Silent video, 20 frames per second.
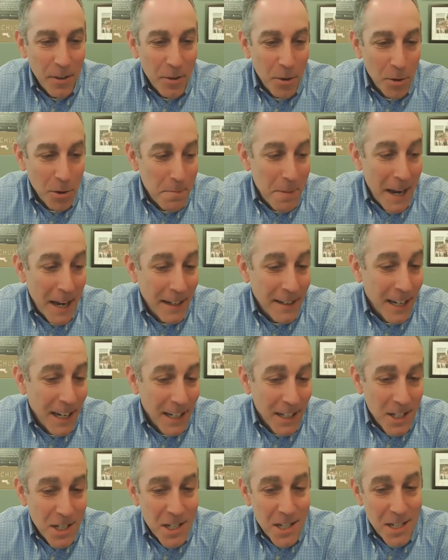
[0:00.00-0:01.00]
those
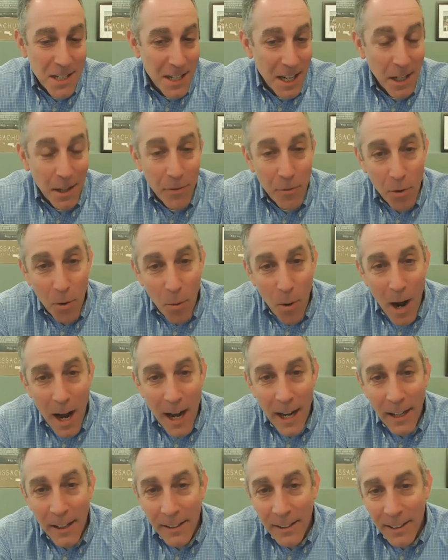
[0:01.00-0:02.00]
band-aids stick for a
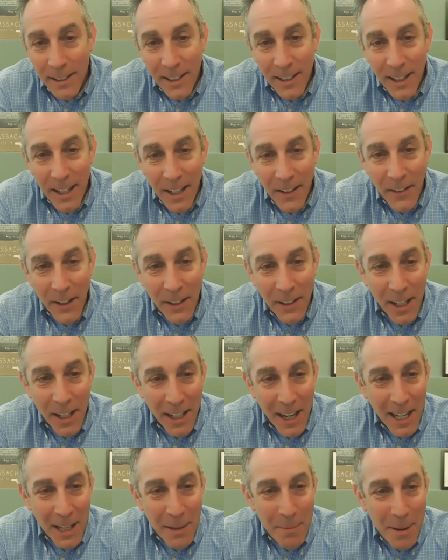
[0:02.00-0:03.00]
while and then like
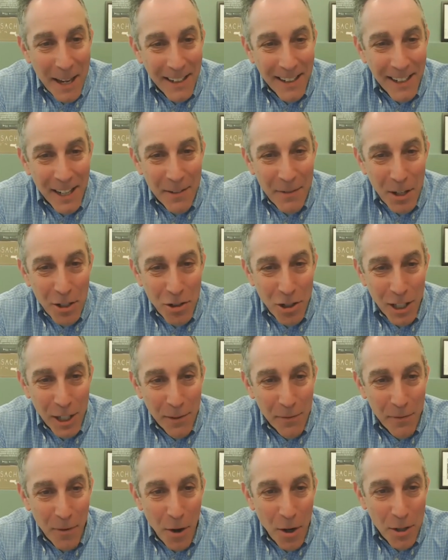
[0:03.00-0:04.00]
any band-aid eventually
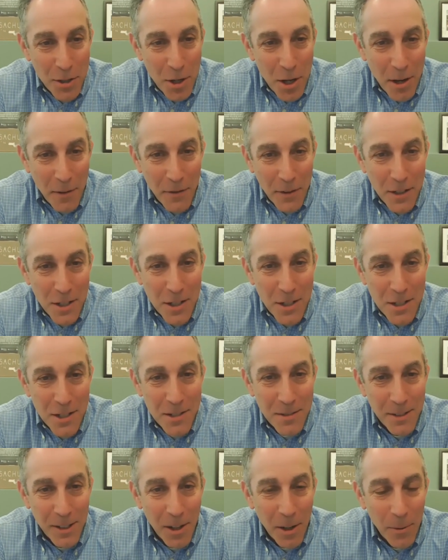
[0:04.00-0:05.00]
it falls off and
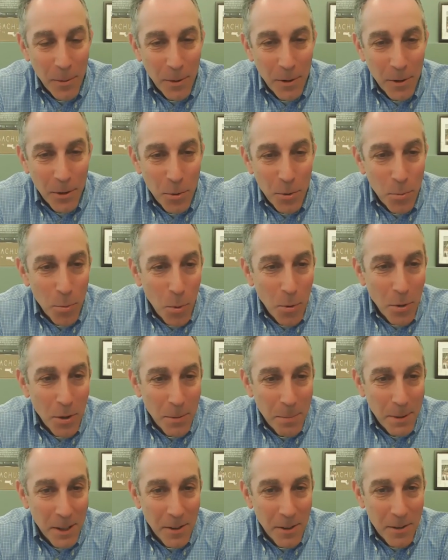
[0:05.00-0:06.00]
you know a new wound
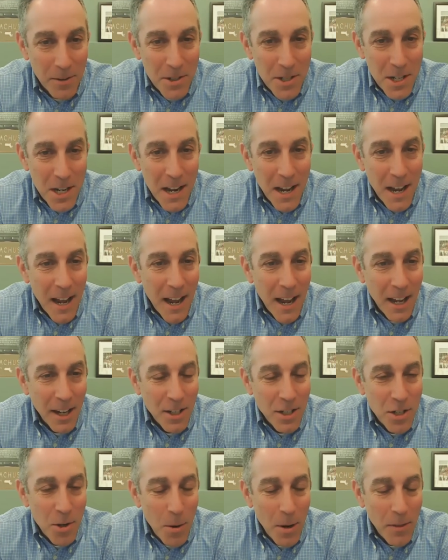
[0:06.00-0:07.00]
appears
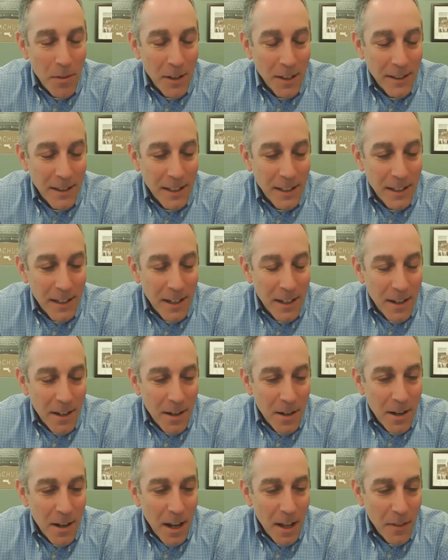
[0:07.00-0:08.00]
and so I think that
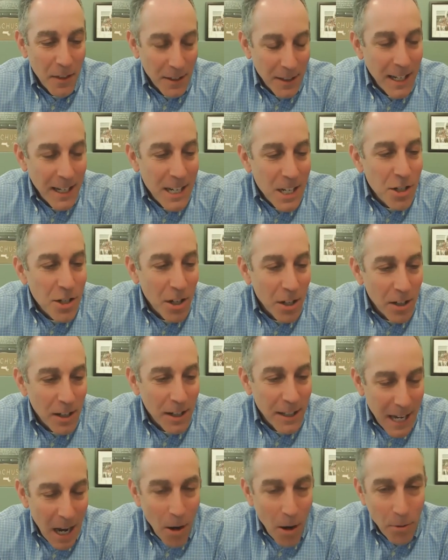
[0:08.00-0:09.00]
I think that he's going to
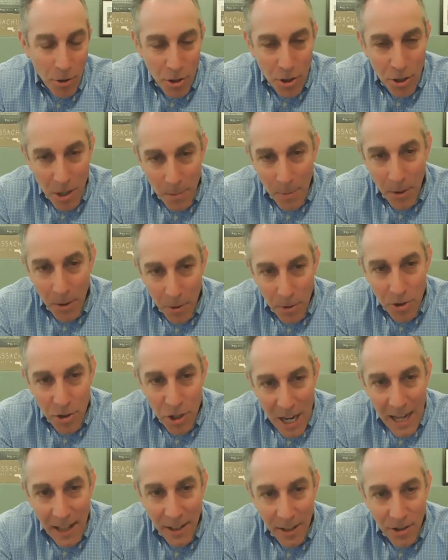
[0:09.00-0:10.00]
encounter some of those
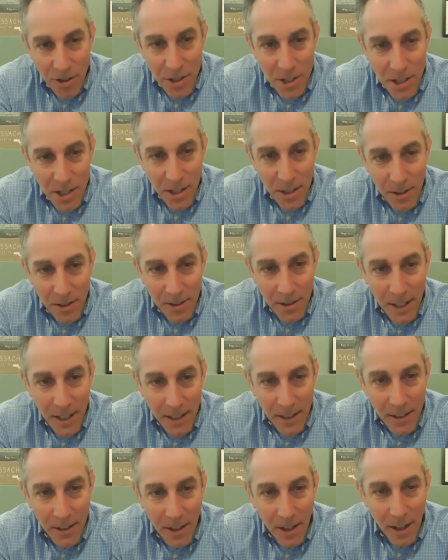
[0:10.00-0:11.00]
challenges here. That
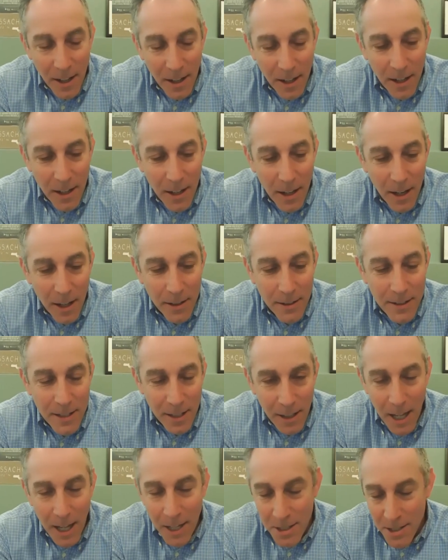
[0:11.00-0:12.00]
uh,
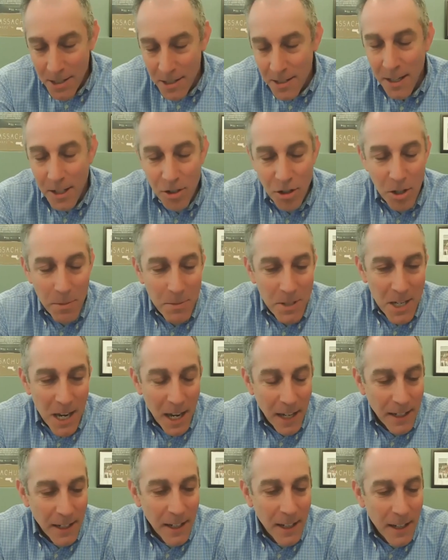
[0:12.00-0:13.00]
until, as, as Jim
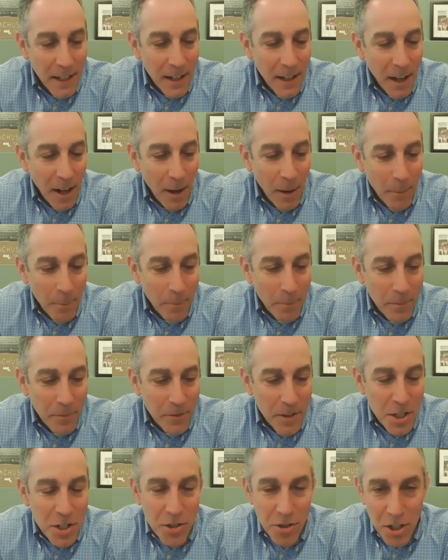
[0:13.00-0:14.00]
said, um,
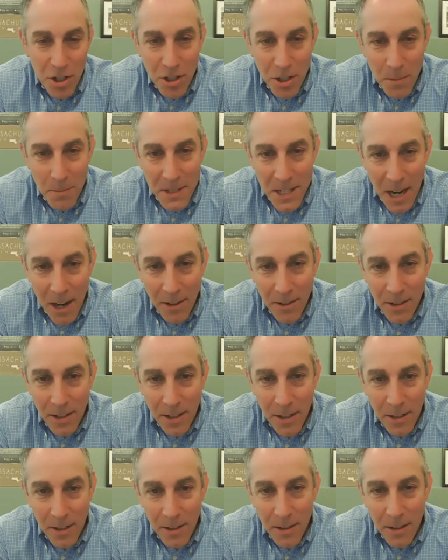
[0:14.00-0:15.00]
this just comes down
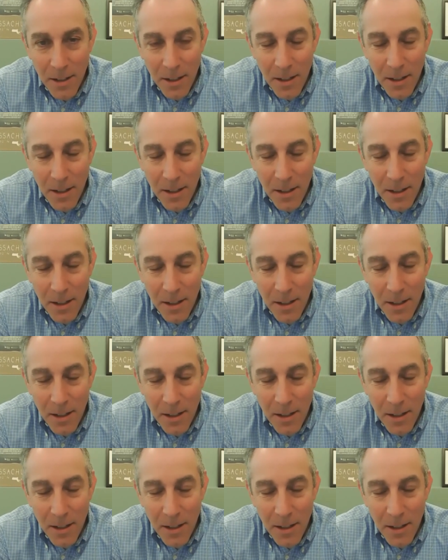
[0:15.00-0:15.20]
to